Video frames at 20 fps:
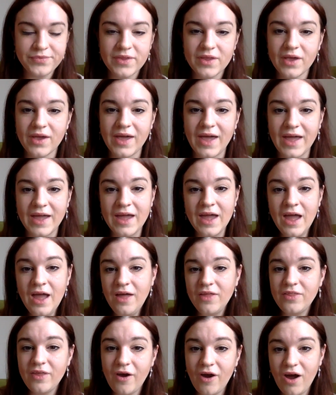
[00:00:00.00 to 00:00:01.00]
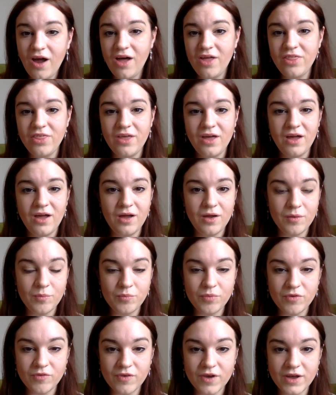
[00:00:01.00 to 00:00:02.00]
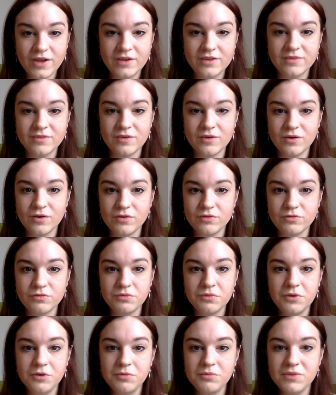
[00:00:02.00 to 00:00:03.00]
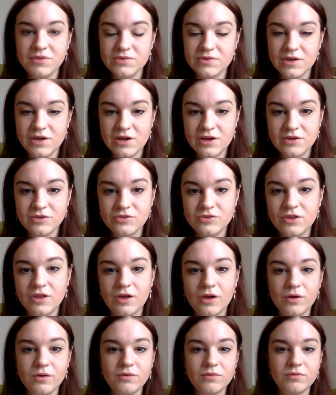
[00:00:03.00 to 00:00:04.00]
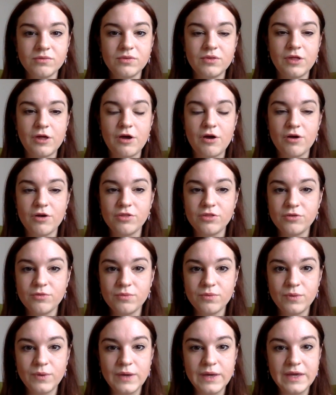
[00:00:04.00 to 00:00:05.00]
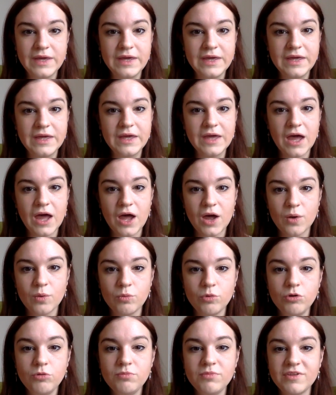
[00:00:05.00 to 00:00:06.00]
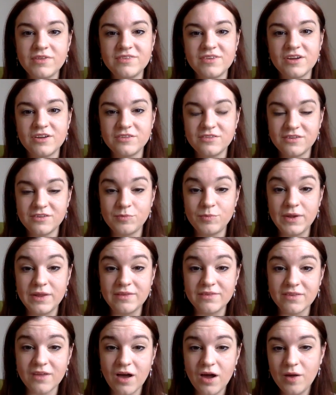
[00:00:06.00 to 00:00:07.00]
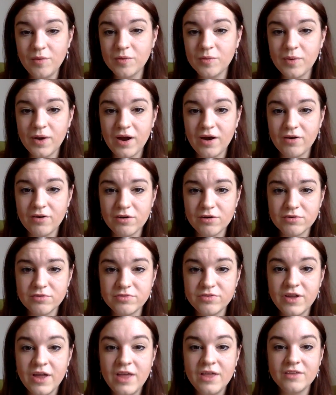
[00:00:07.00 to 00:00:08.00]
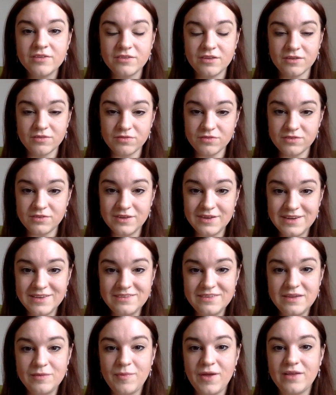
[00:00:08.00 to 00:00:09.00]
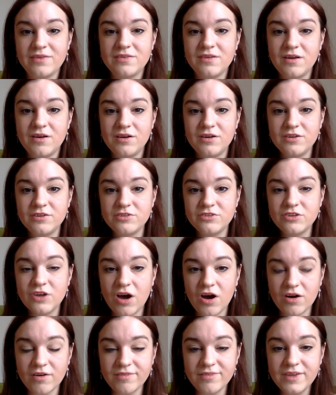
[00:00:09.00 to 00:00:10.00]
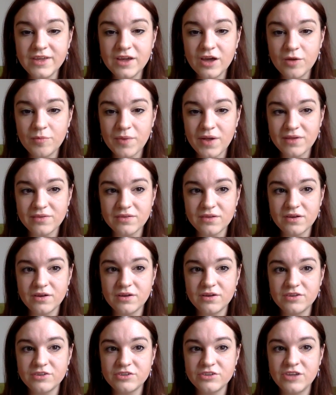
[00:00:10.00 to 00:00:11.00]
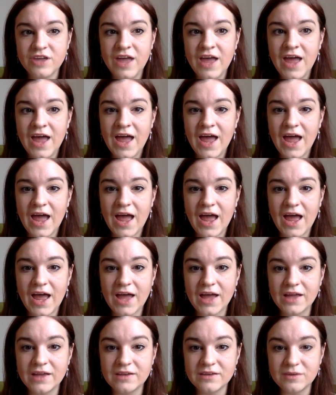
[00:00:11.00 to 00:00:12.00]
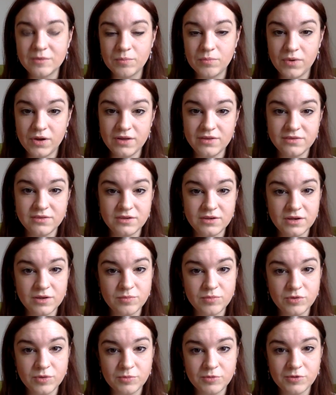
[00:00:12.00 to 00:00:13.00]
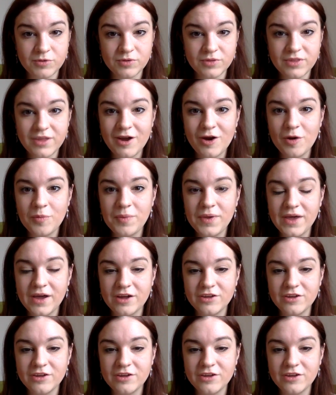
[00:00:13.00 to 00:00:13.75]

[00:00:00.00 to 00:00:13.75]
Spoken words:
Okay, there are other providers of womb massage, so there are three womb massage disciplines that I'm aware of, so fertility massage, Arvigo massage, and Meisen abdominal therapy.